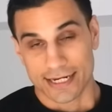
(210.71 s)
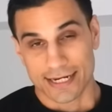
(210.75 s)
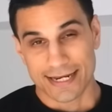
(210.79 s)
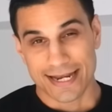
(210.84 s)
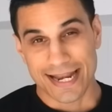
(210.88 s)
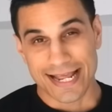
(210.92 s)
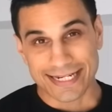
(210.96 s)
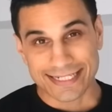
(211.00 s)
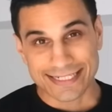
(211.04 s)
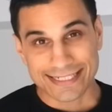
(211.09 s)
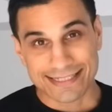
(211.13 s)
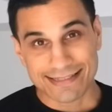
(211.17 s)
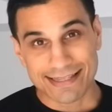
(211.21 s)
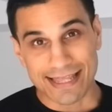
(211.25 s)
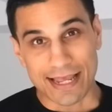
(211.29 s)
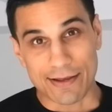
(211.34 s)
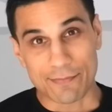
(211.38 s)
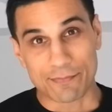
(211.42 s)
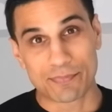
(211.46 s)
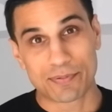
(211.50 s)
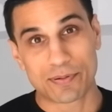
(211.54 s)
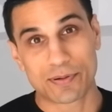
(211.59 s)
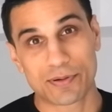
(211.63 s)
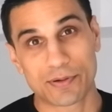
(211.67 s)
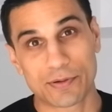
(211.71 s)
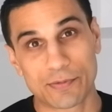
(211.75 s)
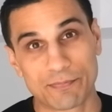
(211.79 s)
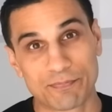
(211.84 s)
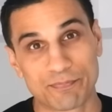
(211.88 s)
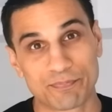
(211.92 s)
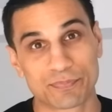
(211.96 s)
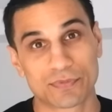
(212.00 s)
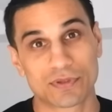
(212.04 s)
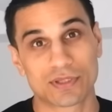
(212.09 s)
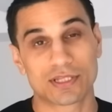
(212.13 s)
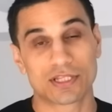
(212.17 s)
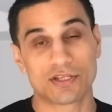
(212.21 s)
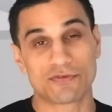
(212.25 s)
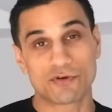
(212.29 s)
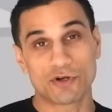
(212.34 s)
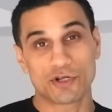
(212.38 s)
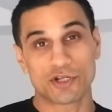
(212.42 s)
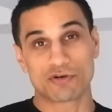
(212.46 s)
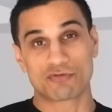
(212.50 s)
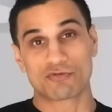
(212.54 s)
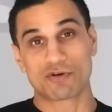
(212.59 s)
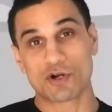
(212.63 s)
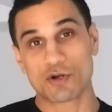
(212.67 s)
Next step, you've
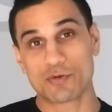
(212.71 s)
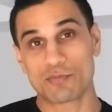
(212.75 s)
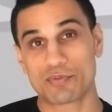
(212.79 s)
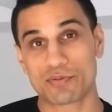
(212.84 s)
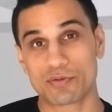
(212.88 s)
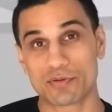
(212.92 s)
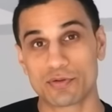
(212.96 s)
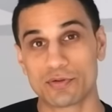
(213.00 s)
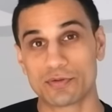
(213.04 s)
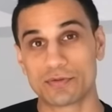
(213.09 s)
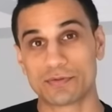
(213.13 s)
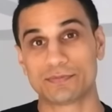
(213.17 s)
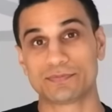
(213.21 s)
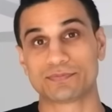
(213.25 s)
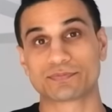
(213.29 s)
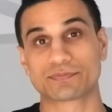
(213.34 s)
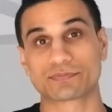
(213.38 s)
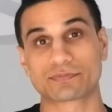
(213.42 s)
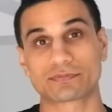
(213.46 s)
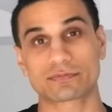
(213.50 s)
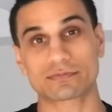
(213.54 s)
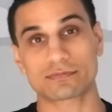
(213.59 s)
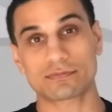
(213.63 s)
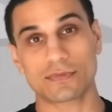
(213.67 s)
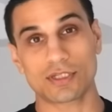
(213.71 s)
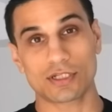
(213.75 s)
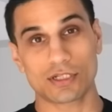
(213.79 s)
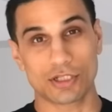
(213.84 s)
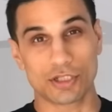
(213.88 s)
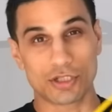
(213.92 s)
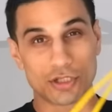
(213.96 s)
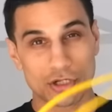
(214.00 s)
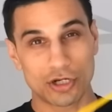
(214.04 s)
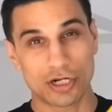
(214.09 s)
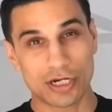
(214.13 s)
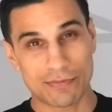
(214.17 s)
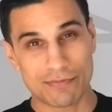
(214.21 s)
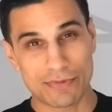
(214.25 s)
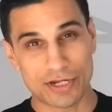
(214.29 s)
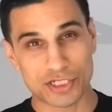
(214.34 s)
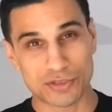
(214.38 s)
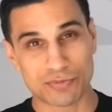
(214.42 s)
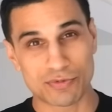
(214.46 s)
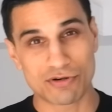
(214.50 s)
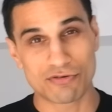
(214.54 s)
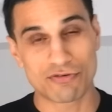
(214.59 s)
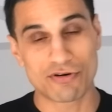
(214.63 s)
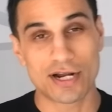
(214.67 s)
got your rope, you've got the
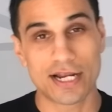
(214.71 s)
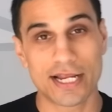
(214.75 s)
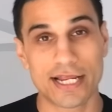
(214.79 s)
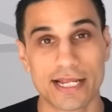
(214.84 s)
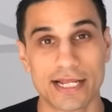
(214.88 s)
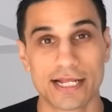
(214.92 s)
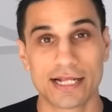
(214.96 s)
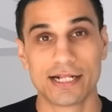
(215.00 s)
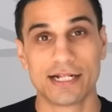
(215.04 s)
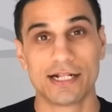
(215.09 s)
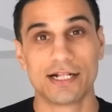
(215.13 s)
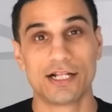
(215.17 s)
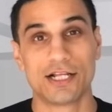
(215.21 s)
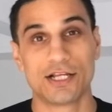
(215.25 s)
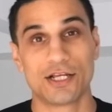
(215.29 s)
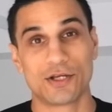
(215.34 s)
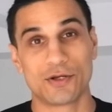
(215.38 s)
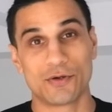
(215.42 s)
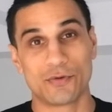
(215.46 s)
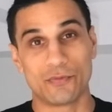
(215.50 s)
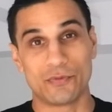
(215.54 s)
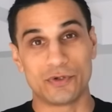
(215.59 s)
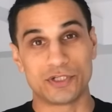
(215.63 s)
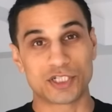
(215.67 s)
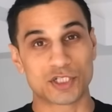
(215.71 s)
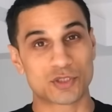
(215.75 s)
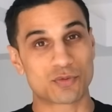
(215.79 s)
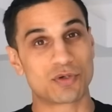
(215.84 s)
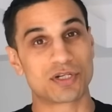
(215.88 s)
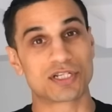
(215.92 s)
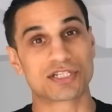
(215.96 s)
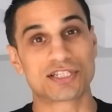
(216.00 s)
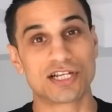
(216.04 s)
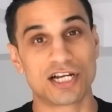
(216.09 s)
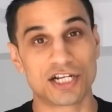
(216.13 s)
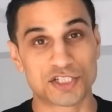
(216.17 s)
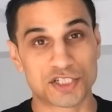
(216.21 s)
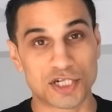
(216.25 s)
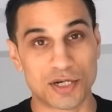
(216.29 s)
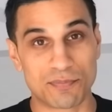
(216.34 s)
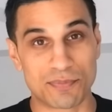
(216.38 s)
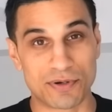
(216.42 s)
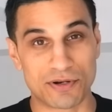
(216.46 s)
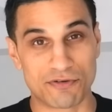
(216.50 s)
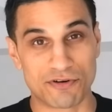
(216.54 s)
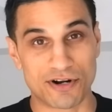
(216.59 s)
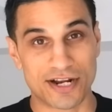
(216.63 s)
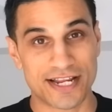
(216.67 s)
measurement right, you just wanna start
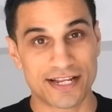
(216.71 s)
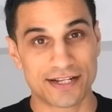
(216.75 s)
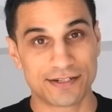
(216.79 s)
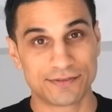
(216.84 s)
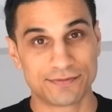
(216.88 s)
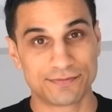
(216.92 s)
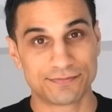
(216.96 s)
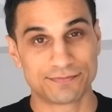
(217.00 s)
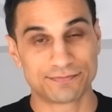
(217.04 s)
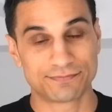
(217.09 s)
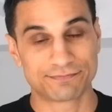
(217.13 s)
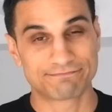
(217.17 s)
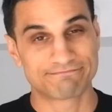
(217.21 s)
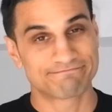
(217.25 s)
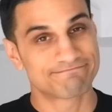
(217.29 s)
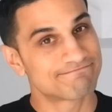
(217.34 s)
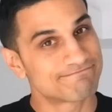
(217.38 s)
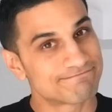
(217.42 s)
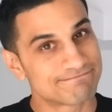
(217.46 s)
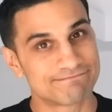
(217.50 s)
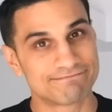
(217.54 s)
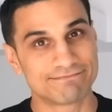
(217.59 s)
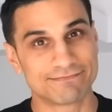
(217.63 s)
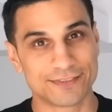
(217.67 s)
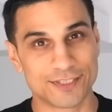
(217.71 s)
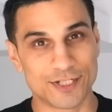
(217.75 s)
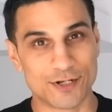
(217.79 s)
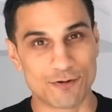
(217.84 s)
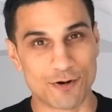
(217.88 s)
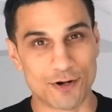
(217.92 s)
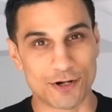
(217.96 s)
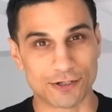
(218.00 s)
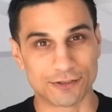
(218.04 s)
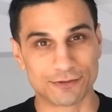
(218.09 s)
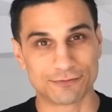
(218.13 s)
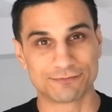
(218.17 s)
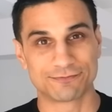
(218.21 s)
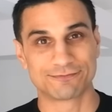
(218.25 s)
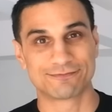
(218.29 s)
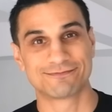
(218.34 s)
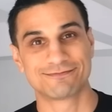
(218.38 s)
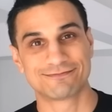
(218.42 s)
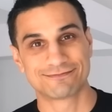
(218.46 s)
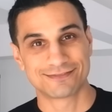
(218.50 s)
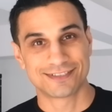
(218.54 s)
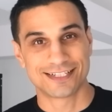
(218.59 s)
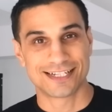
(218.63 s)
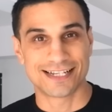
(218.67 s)
jumping, right? You're on.
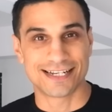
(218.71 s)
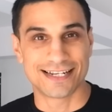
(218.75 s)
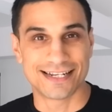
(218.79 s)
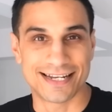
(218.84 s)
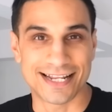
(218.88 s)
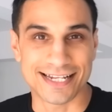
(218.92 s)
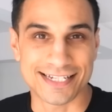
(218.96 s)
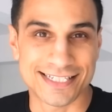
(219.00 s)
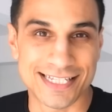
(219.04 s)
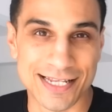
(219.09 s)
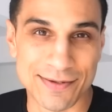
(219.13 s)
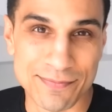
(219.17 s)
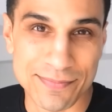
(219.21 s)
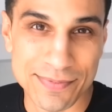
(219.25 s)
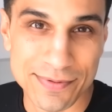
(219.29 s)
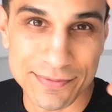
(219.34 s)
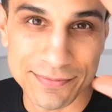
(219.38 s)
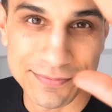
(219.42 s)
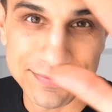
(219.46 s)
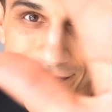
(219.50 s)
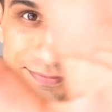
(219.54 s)
Next step.